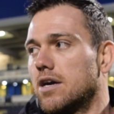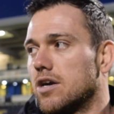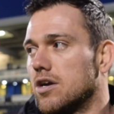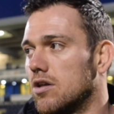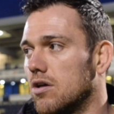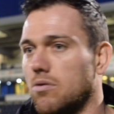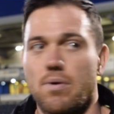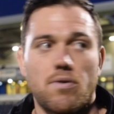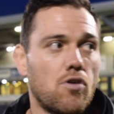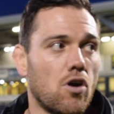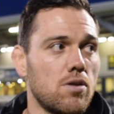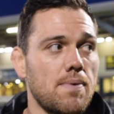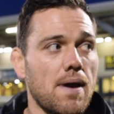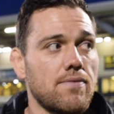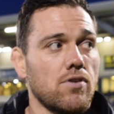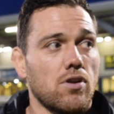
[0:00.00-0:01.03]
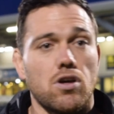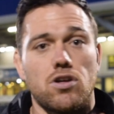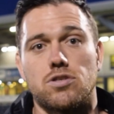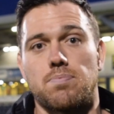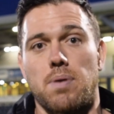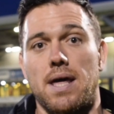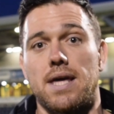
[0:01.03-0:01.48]
You know, we've got to be able to
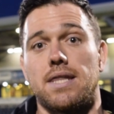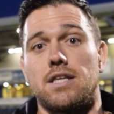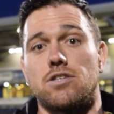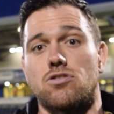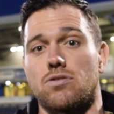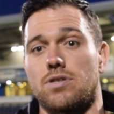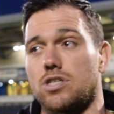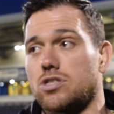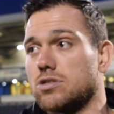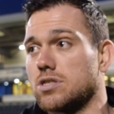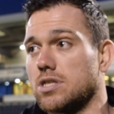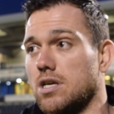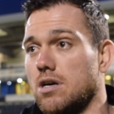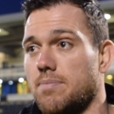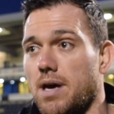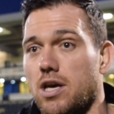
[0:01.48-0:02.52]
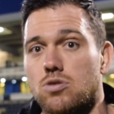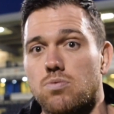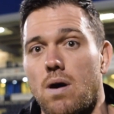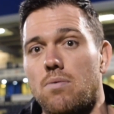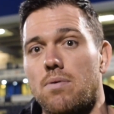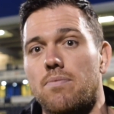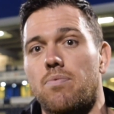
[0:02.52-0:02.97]
learn to play in these conditions a little bit as
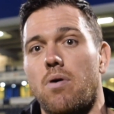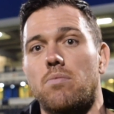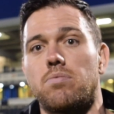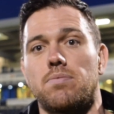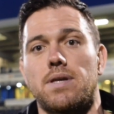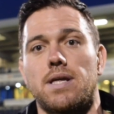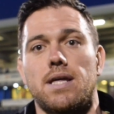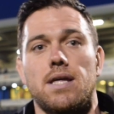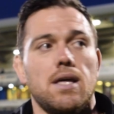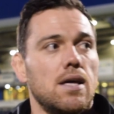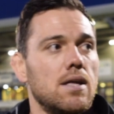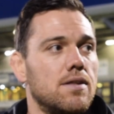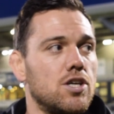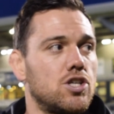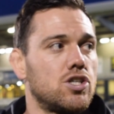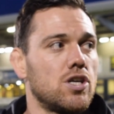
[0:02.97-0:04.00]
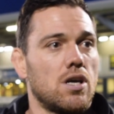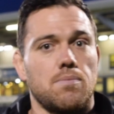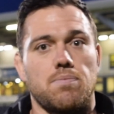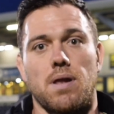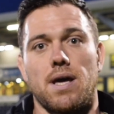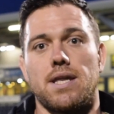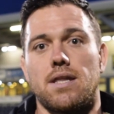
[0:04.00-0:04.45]
well. We've probably this
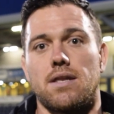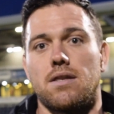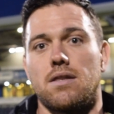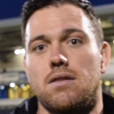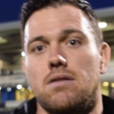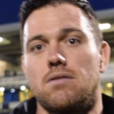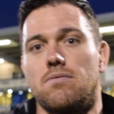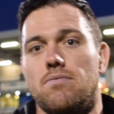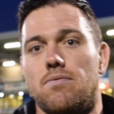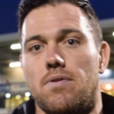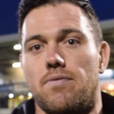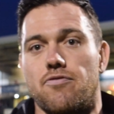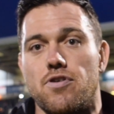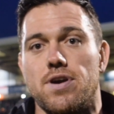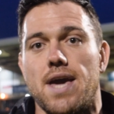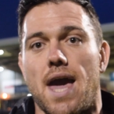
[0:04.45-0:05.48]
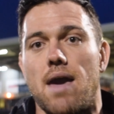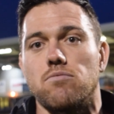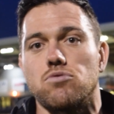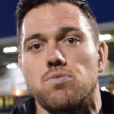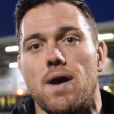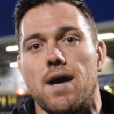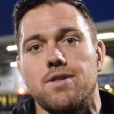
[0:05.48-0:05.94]
year played in 3
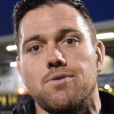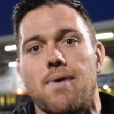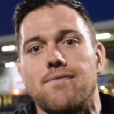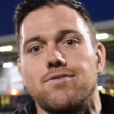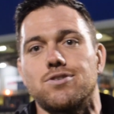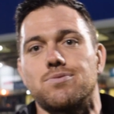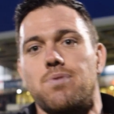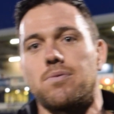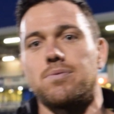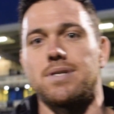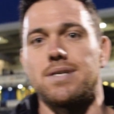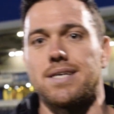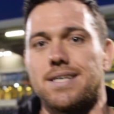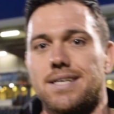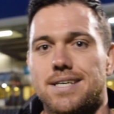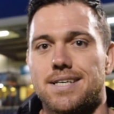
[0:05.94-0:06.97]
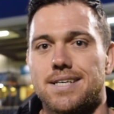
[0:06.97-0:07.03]
games where the weather's probably